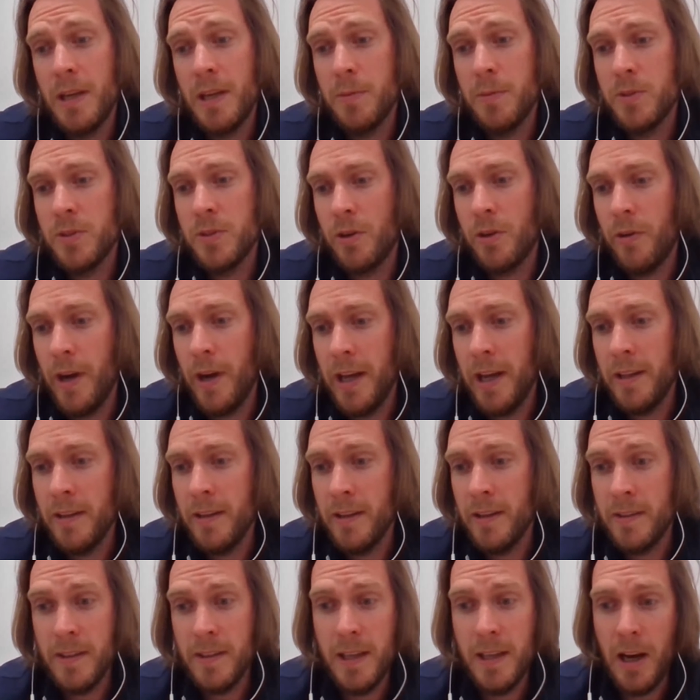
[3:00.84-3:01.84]
was able to
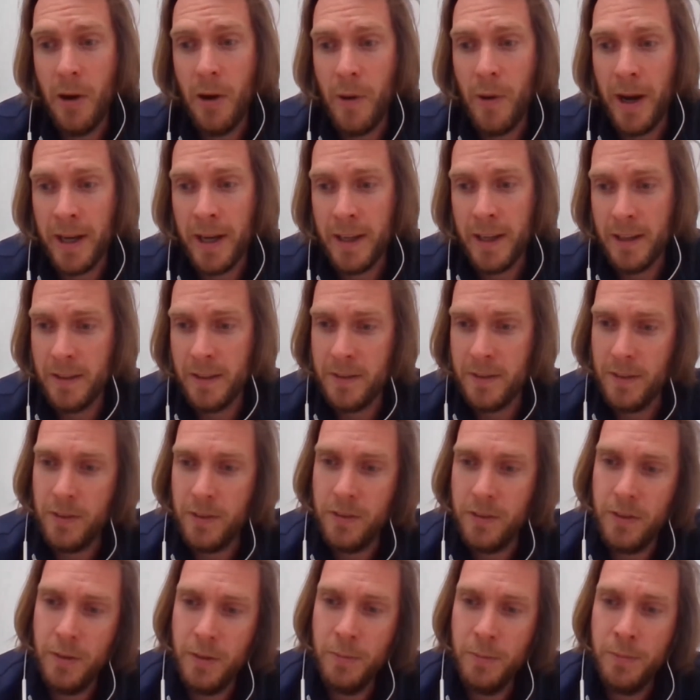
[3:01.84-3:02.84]
create this ELO ranking
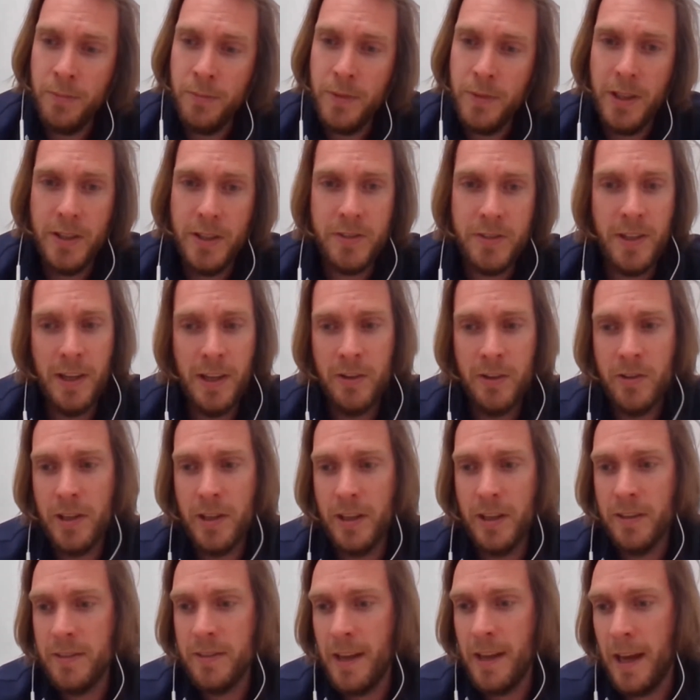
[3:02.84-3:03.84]
system that
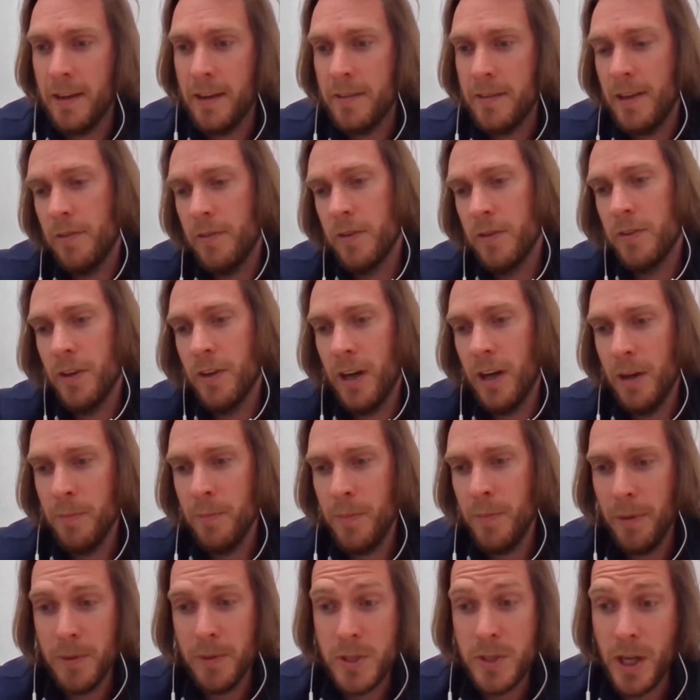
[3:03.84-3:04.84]
essentially assessed every
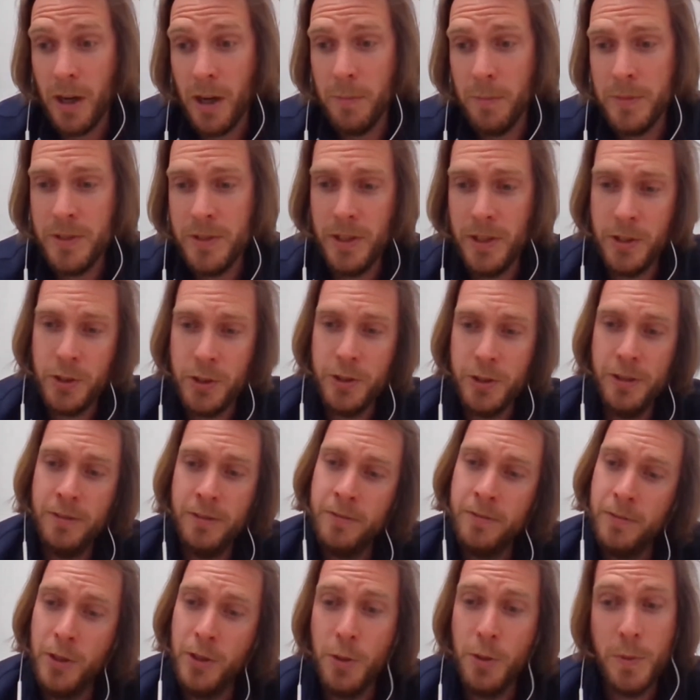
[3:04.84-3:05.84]
time there was a
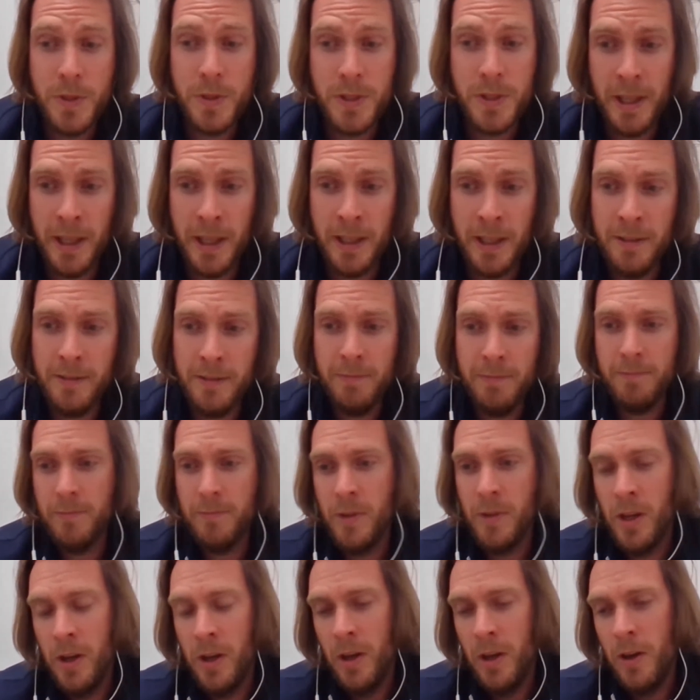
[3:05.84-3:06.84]
competition, who was in it,
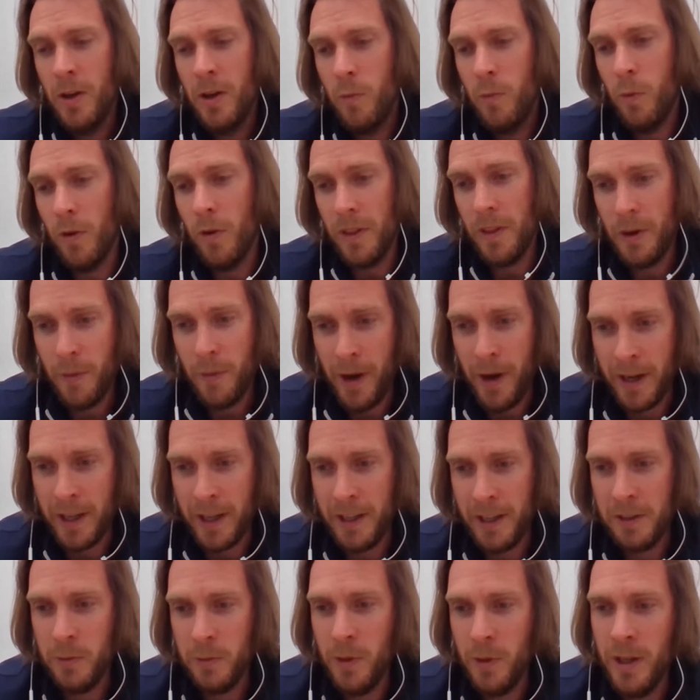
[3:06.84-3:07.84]
what their
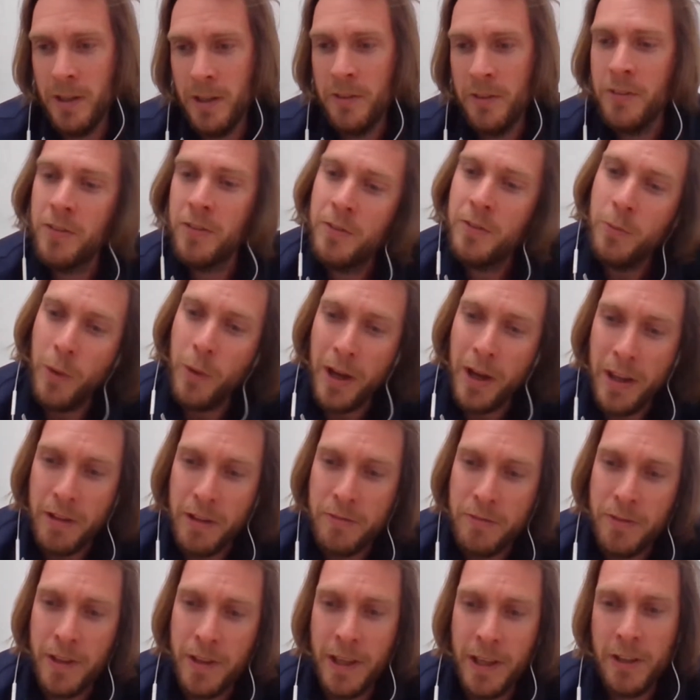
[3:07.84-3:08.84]
ranking was, where
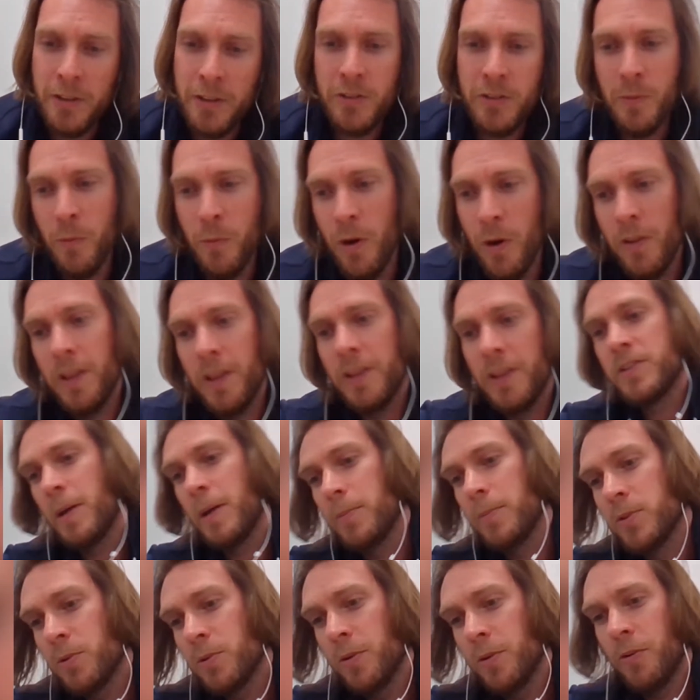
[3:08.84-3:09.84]
they finished, and what their
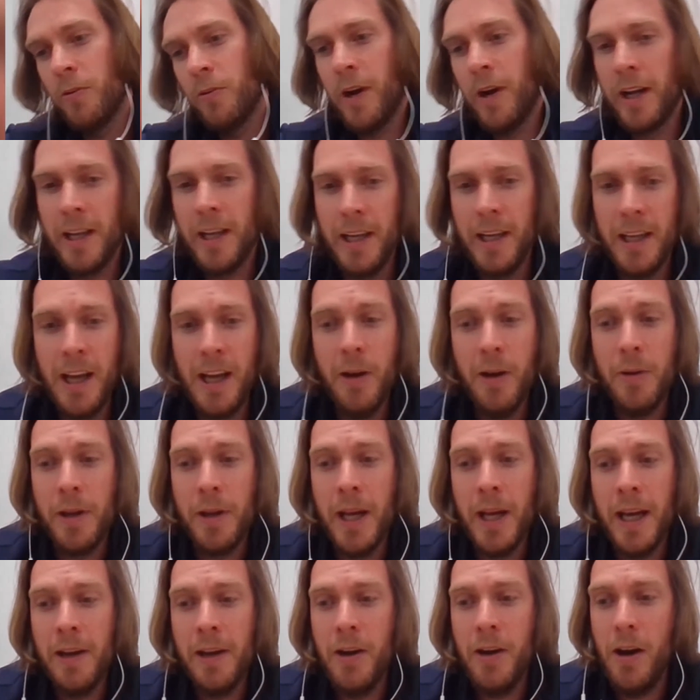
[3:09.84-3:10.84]
subsequent ranking
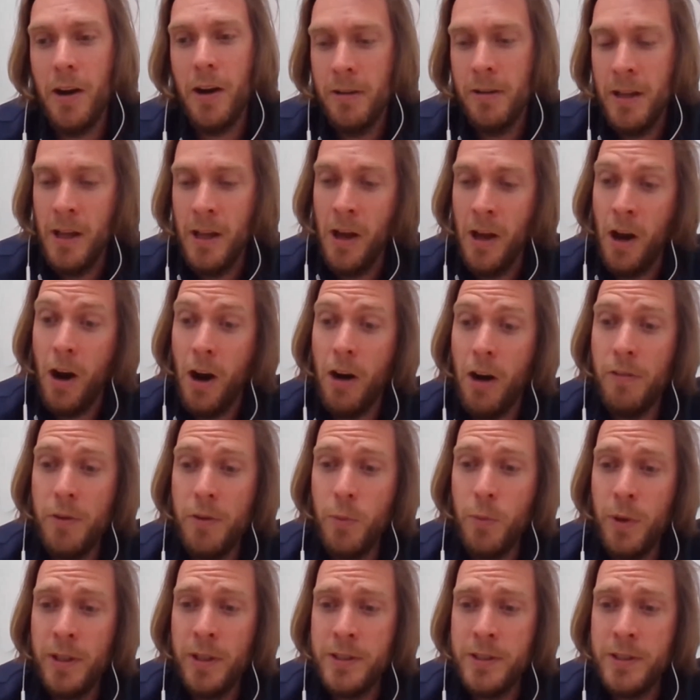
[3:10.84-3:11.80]
coming out of it